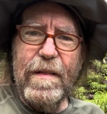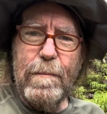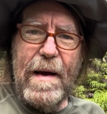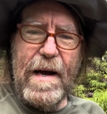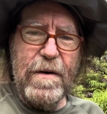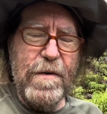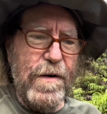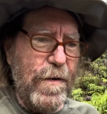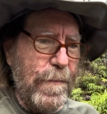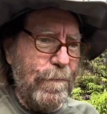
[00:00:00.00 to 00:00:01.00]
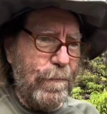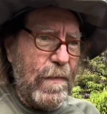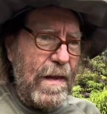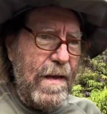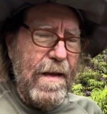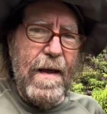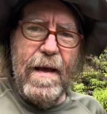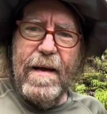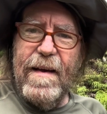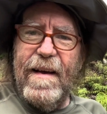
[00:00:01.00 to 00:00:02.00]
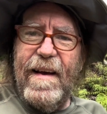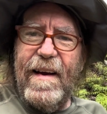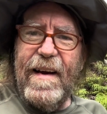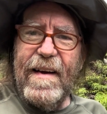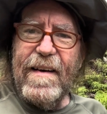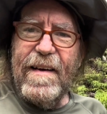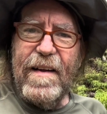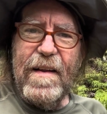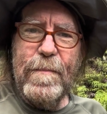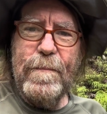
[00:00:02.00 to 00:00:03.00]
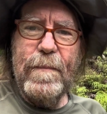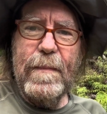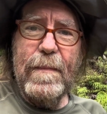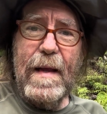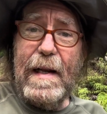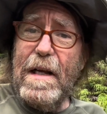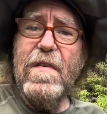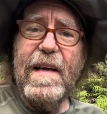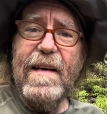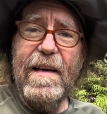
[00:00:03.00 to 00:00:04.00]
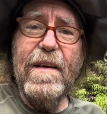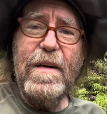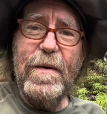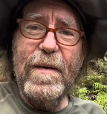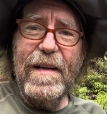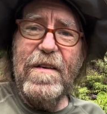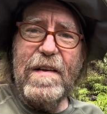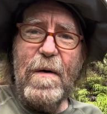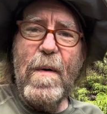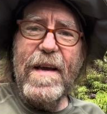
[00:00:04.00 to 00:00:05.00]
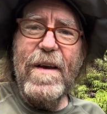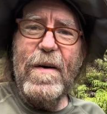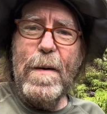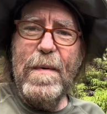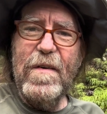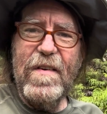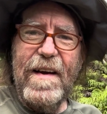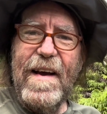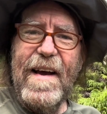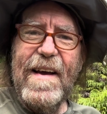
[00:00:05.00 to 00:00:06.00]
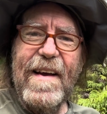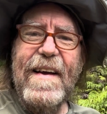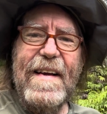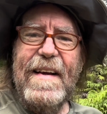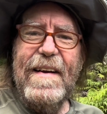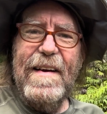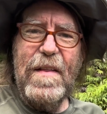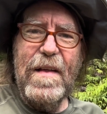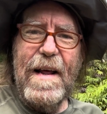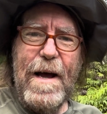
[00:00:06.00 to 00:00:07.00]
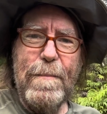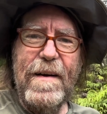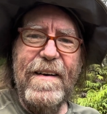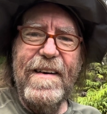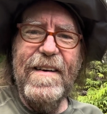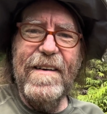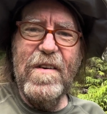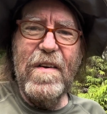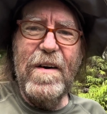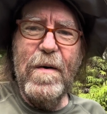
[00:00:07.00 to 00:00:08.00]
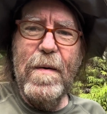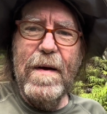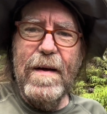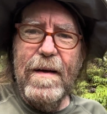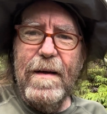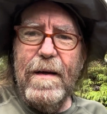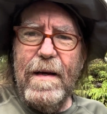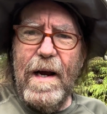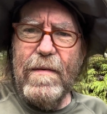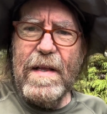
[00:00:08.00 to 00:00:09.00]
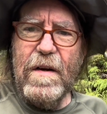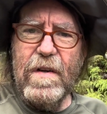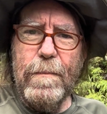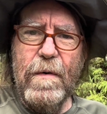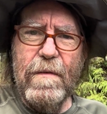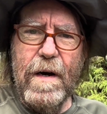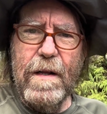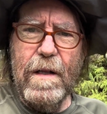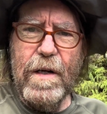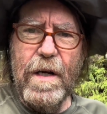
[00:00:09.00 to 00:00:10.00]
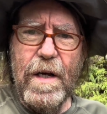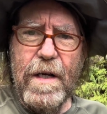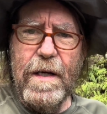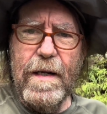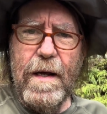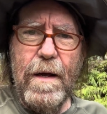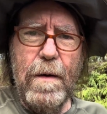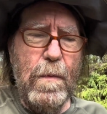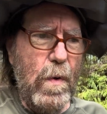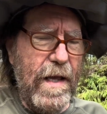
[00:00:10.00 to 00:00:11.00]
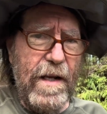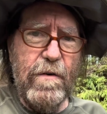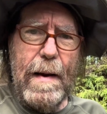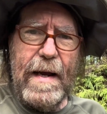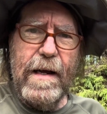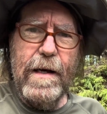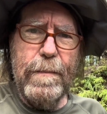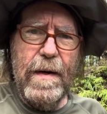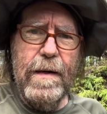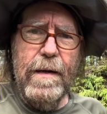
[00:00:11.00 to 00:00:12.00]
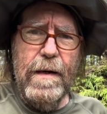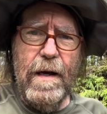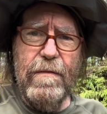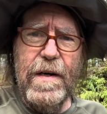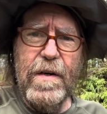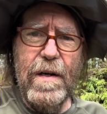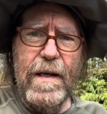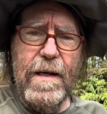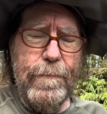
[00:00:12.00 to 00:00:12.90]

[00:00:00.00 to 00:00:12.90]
back room. And uh, at least they tell you, at least they wake you up and say, hey, nothing happening here. So everything's up and running, looking good. We'll catch back up eventually.